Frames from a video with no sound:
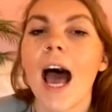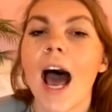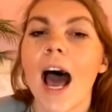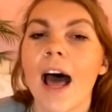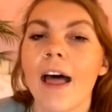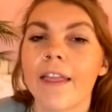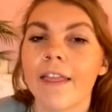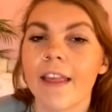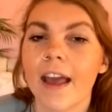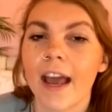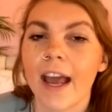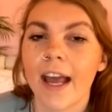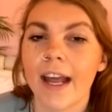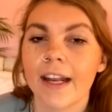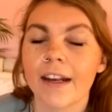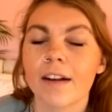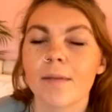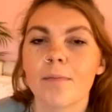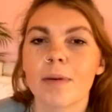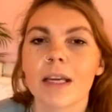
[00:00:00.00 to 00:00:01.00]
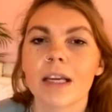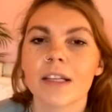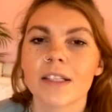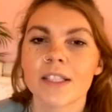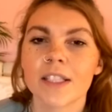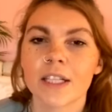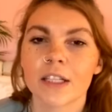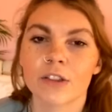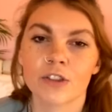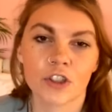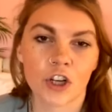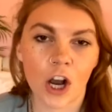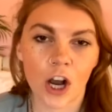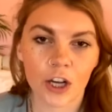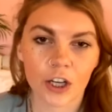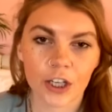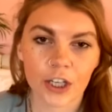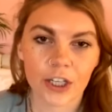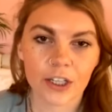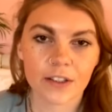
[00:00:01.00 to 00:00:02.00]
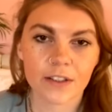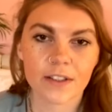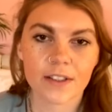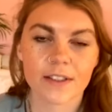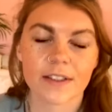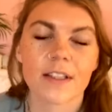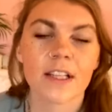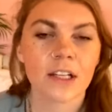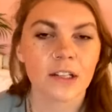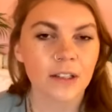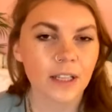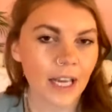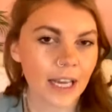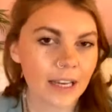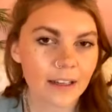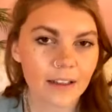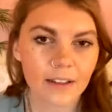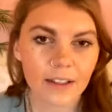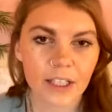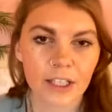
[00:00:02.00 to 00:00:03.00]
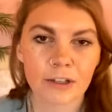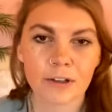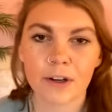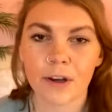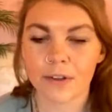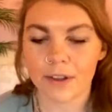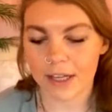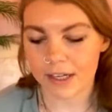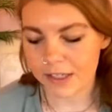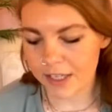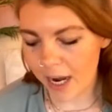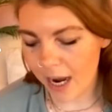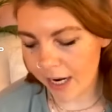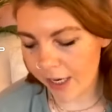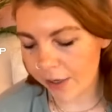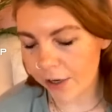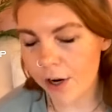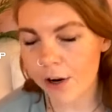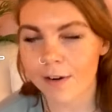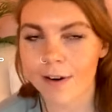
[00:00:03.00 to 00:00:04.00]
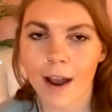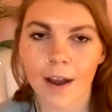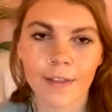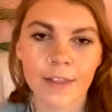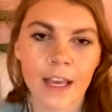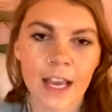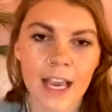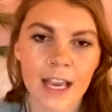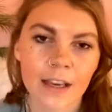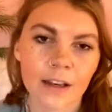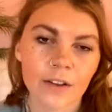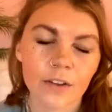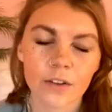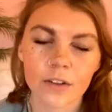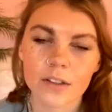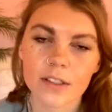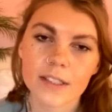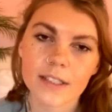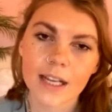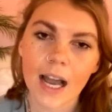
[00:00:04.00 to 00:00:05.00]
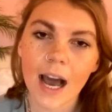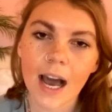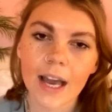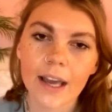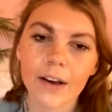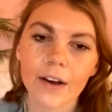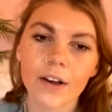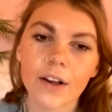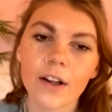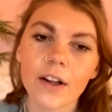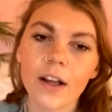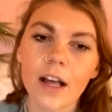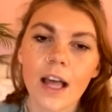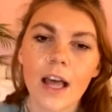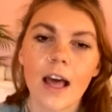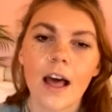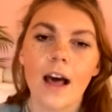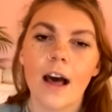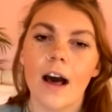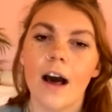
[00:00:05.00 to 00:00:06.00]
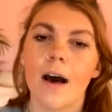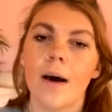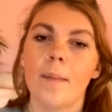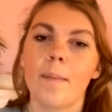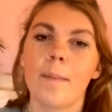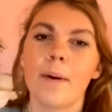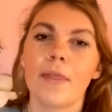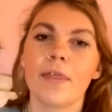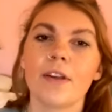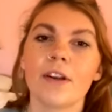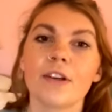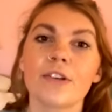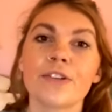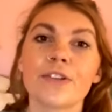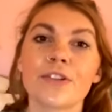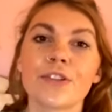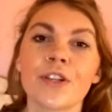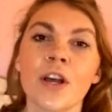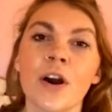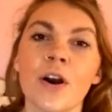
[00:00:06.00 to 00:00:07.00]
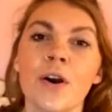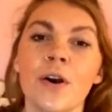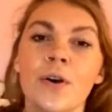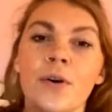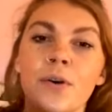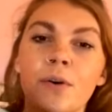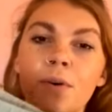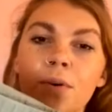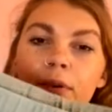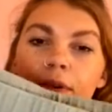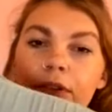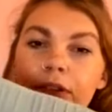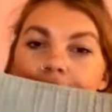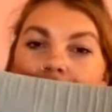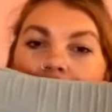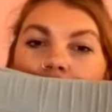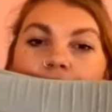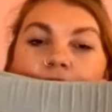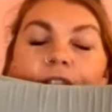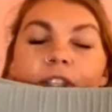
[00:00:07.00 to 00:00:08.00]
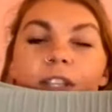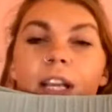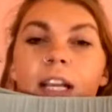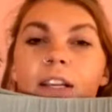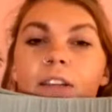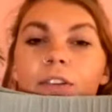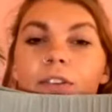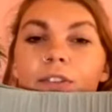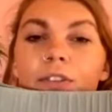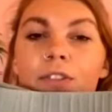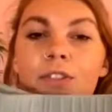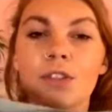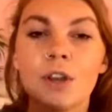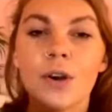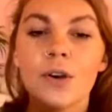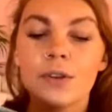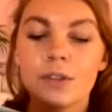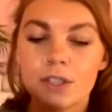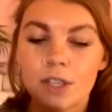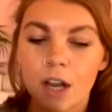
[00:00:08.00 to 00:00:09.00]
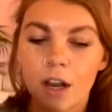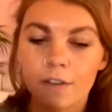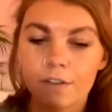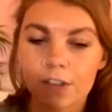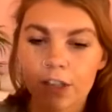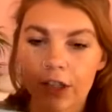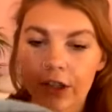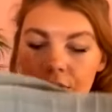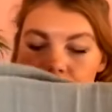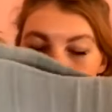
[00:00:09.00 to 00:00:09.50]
And then because they're joggers, they're like, you know, that tighter around the ankle style. Um, but they're so, they're just like so soft and